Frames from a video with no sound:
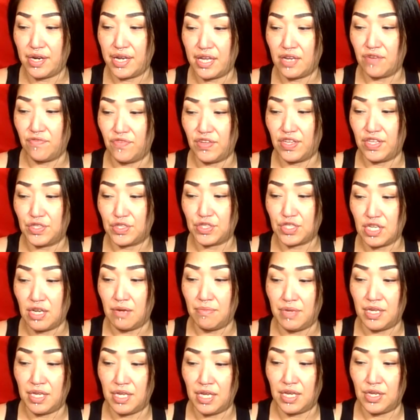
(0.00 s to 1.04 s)
envy is
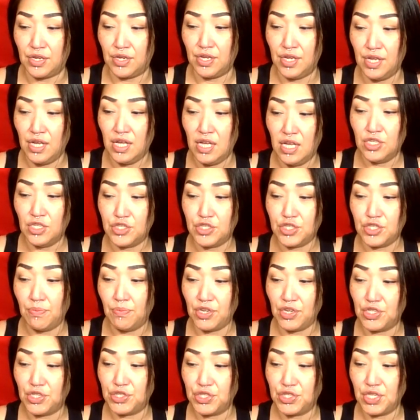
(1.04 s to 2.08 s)
coming in.
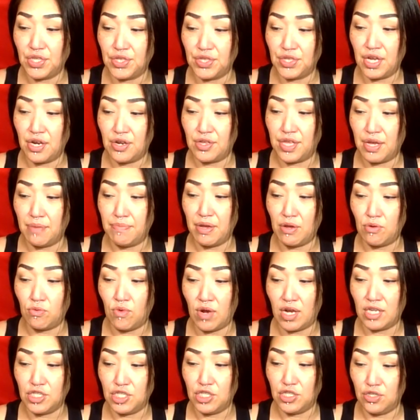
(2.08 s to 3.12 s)
Somebody's sitting there. They've been
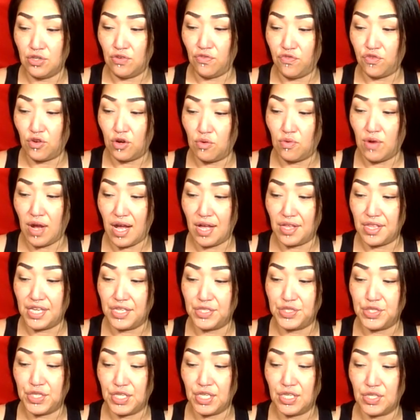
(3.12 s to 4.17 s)
watching you for a while. They're
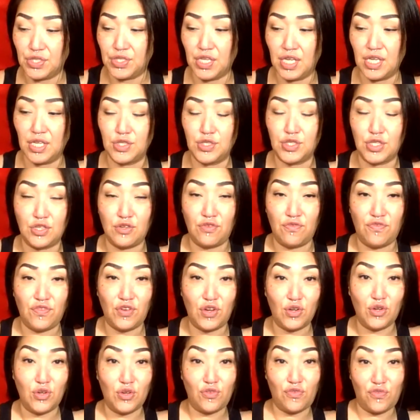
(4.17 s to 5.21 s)
seeing things
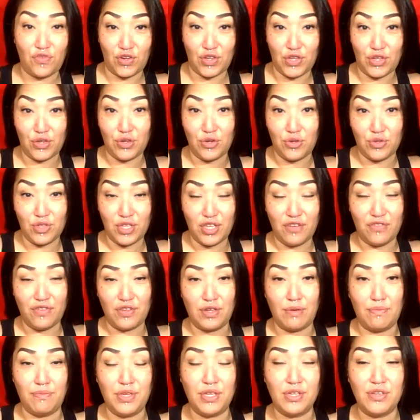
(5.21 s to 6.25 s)
unfold for you, leaving
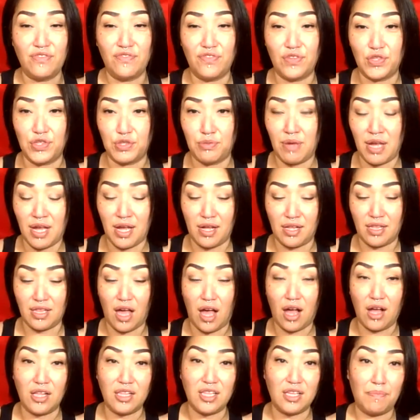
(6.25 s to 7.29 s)
a beautiful smile
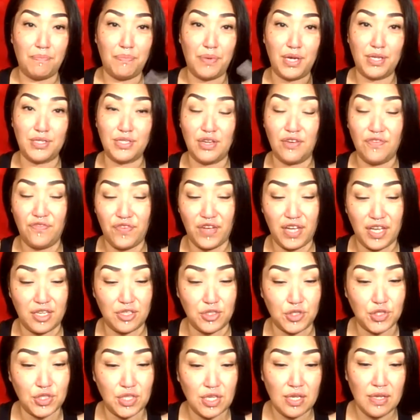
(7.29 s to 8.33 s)
all up on your
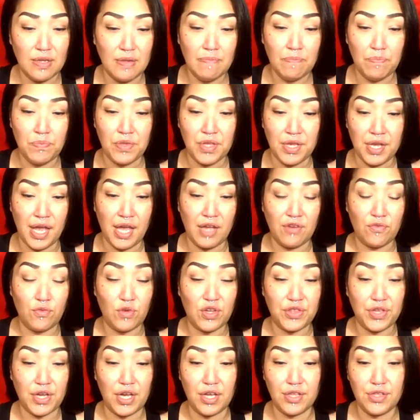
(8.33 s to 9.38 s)
face. And
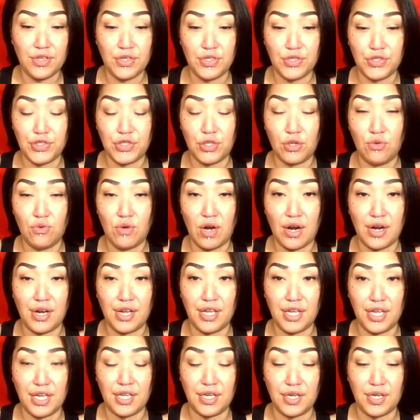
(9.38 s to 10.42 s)
with others who are
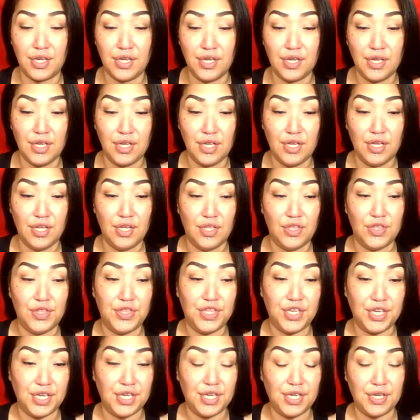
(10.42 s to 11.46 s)
in
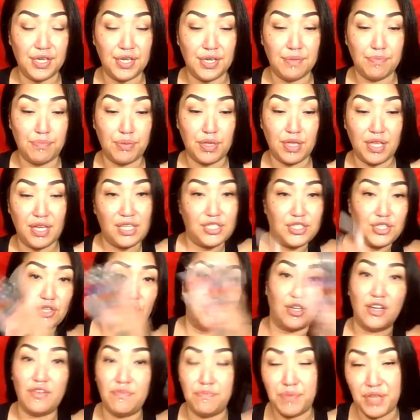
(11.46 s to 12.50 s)
the pleasure
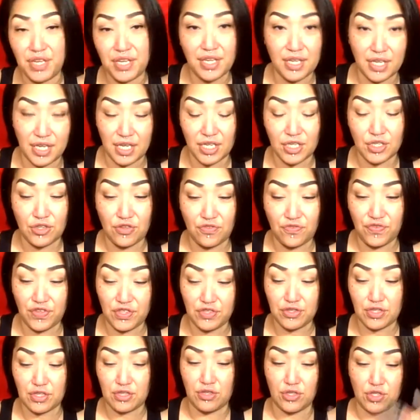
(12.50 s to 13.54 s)
of being in your
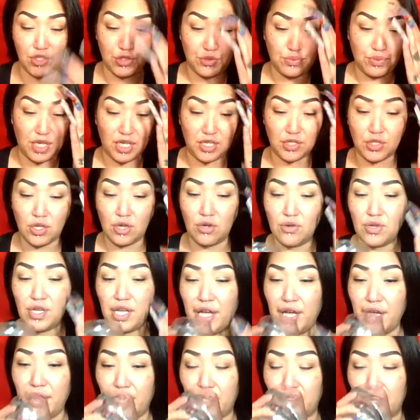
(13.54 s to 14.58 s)
physical space.
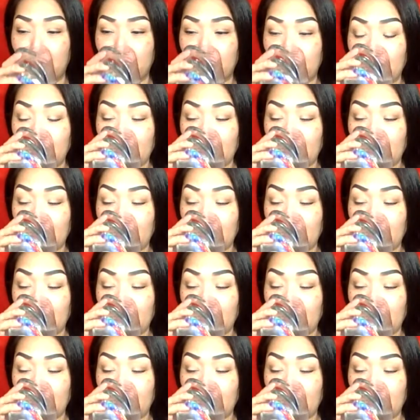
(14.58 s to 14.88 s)
Okay.